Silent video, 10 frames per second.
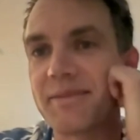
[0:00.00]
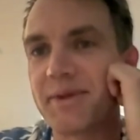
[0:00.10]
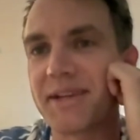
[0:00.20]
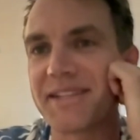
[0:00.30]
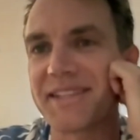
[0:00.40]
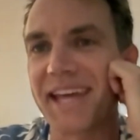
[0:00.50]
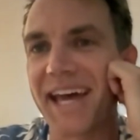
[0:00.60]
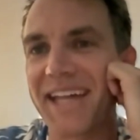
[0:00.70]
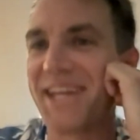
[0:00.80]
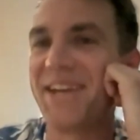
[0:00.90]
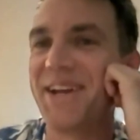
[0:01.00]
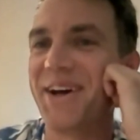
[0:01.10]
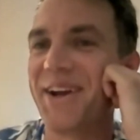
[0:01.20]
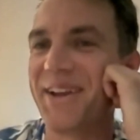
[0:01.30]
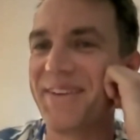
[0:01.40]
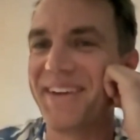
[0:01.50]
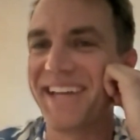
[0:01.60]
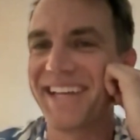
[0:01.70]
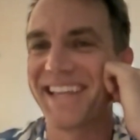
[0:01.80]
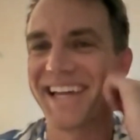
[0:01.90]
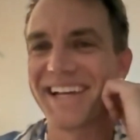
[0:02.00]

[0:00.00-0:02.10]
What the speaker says: because of that. You know what I mean?